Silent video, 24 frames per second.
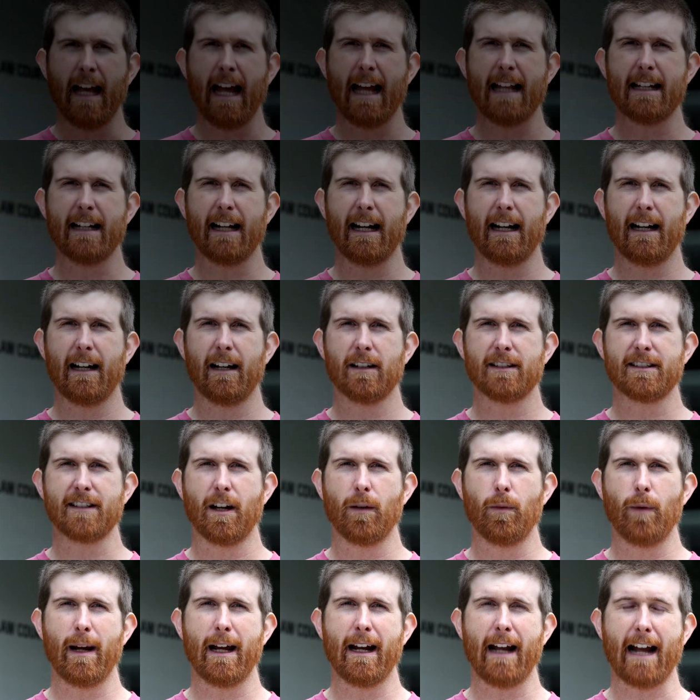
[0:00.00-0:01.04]
And
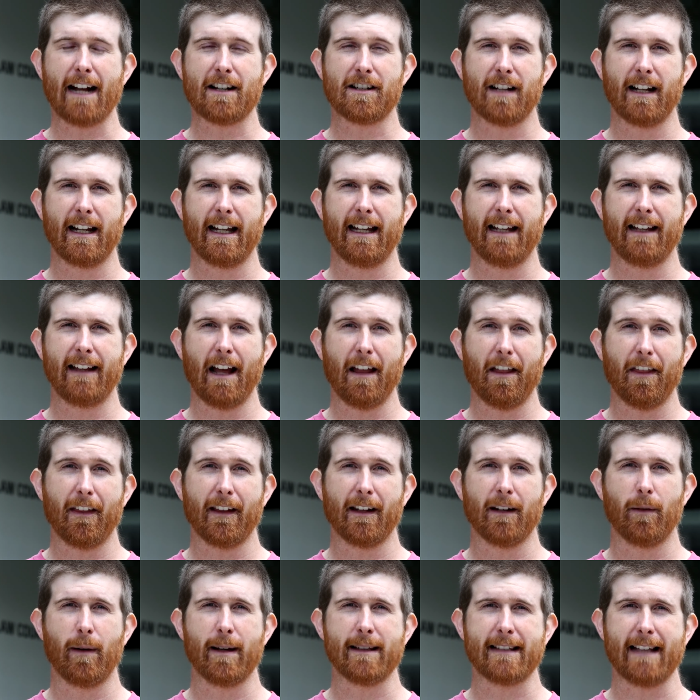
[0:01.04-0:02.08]
so the other
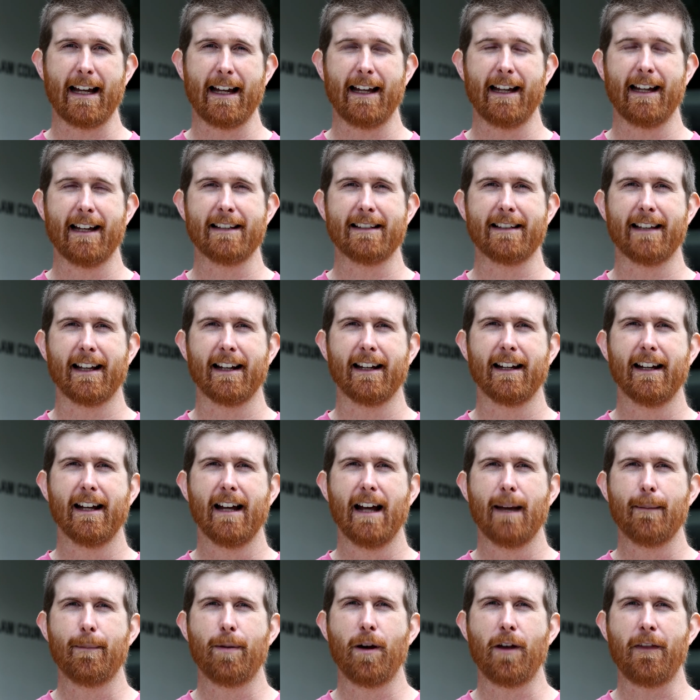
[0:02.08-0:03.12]
thing that we're saying is that
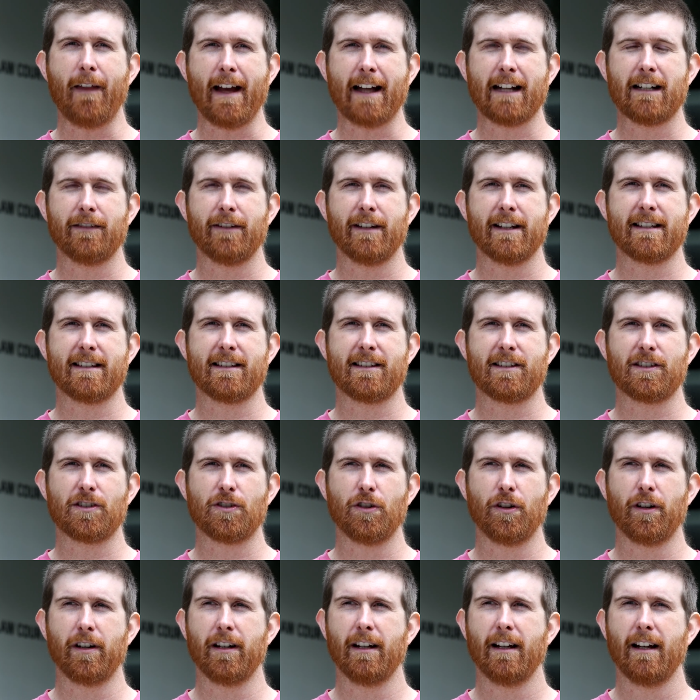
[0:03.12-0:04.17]
Perth activists
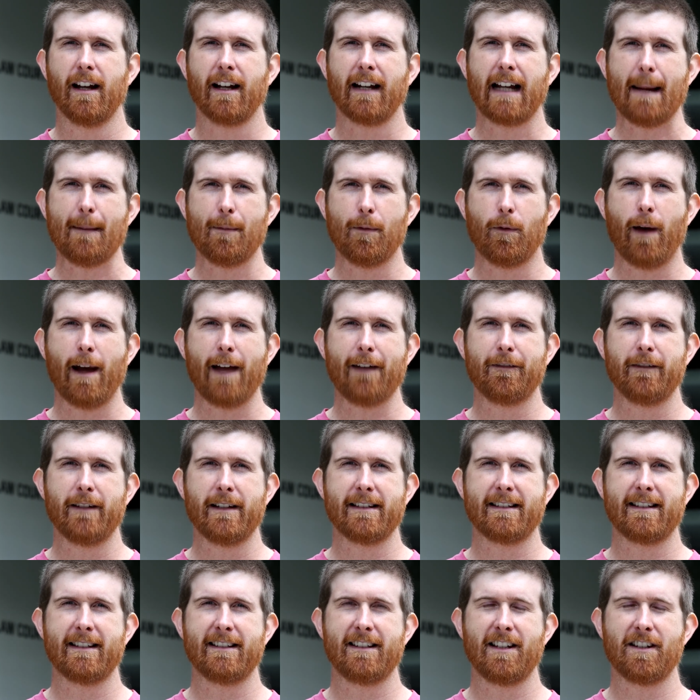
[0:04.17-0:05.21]
should come away from
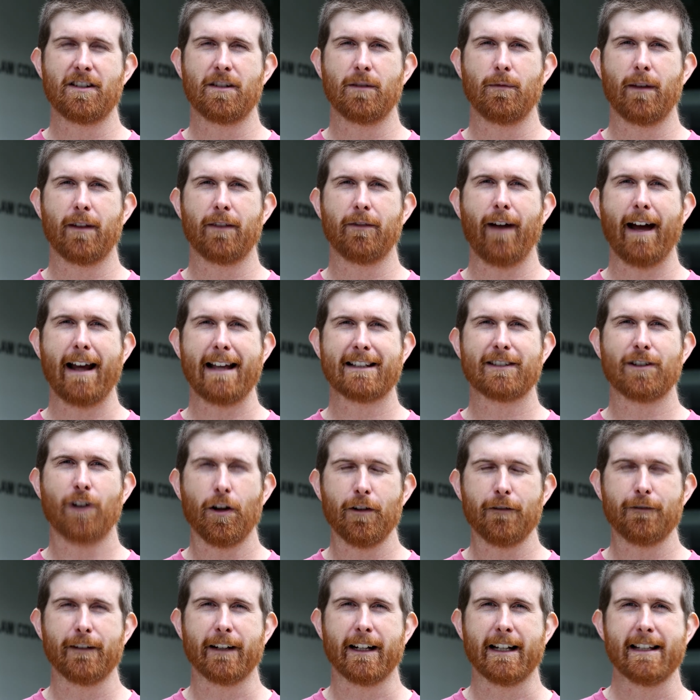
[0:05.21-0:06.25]
this decision with raised
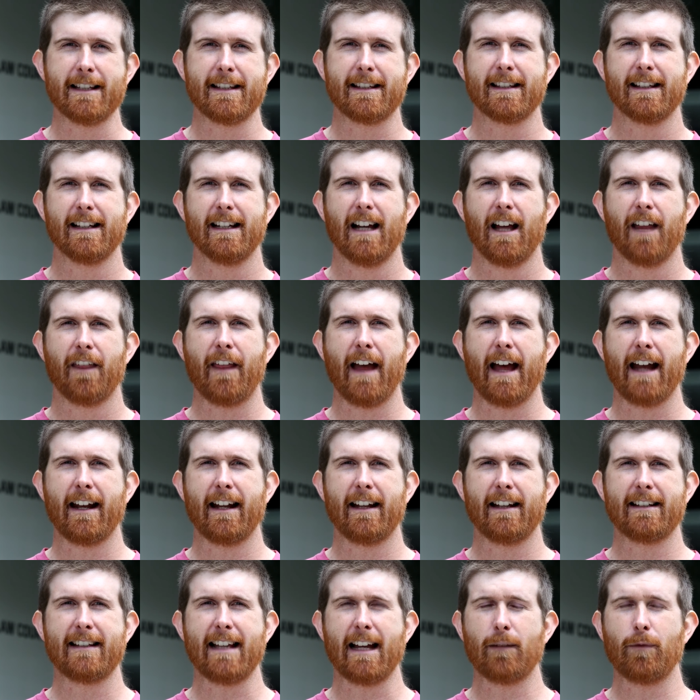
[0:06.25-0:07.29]
confidence that
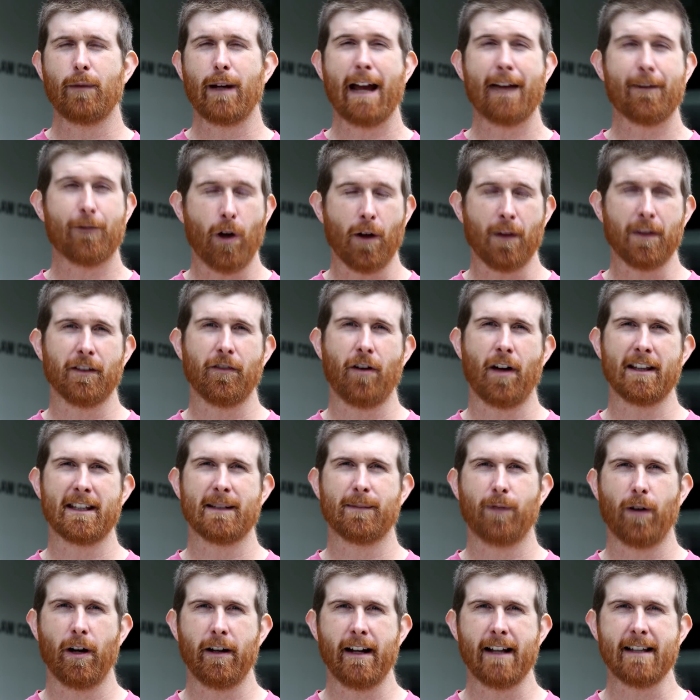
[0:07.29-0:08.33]
we have got the right
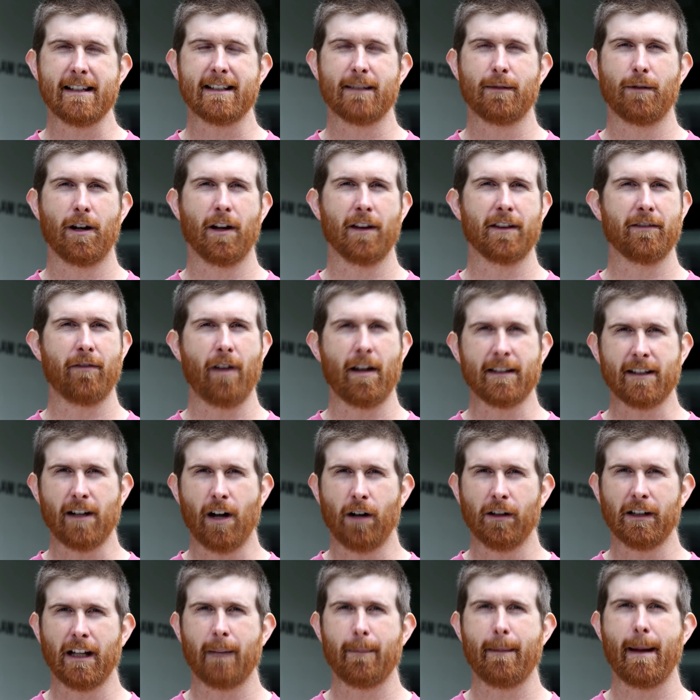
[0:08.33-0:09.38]
to protest, we've got the right to
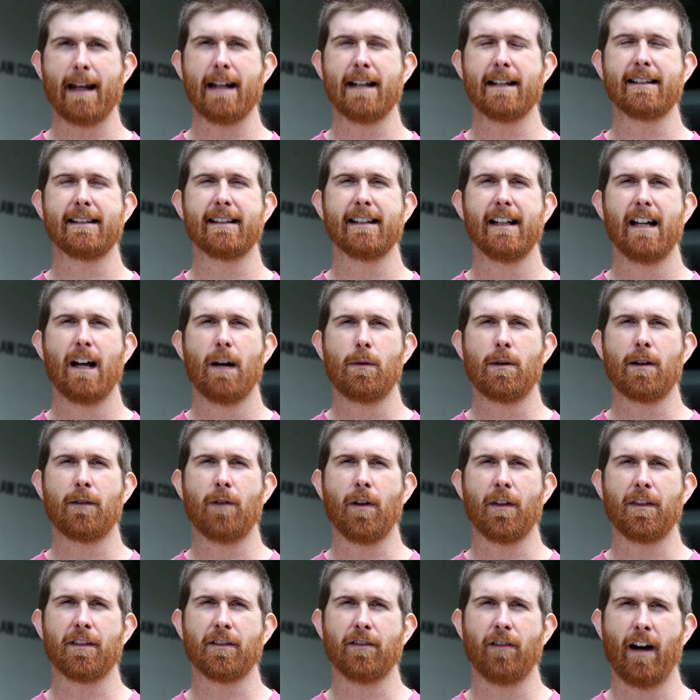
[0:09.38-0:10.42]
hold up banners, we've
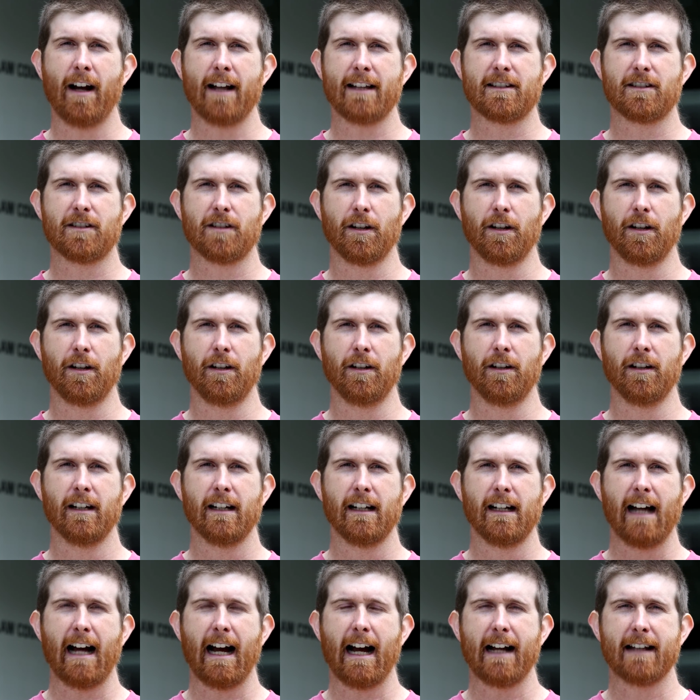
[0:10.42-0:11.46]
got the right to
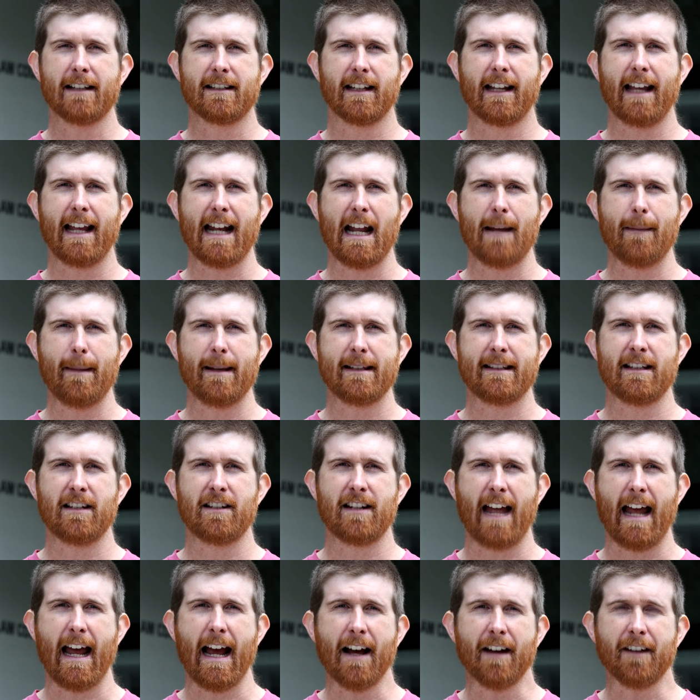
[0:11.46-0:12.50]
get our
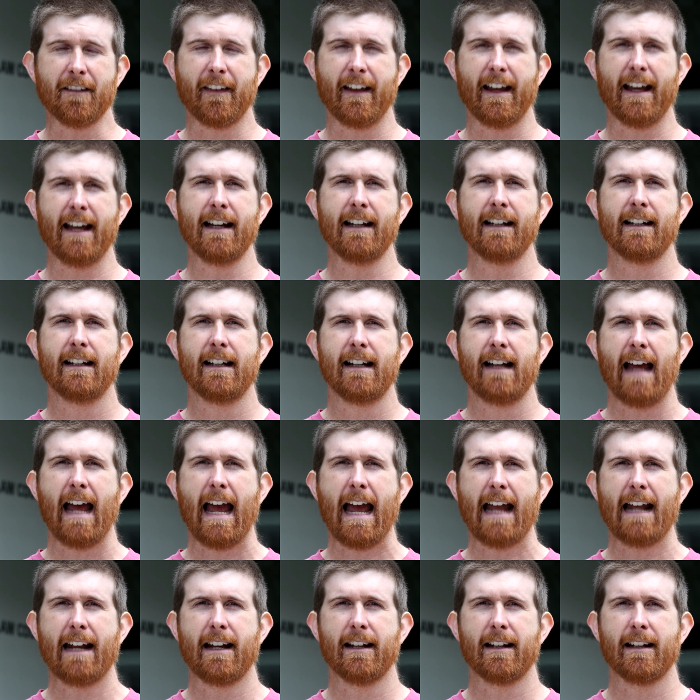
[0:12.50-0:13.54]
message out there,
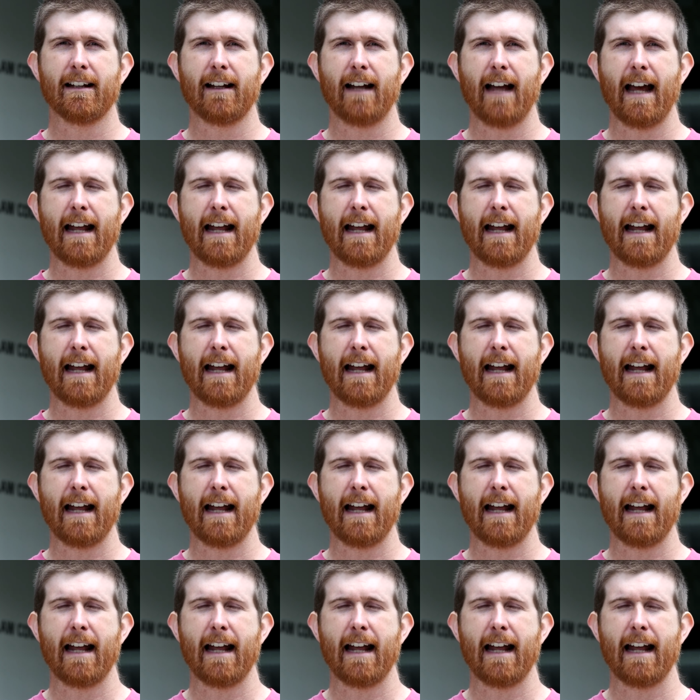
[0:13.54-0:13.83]
and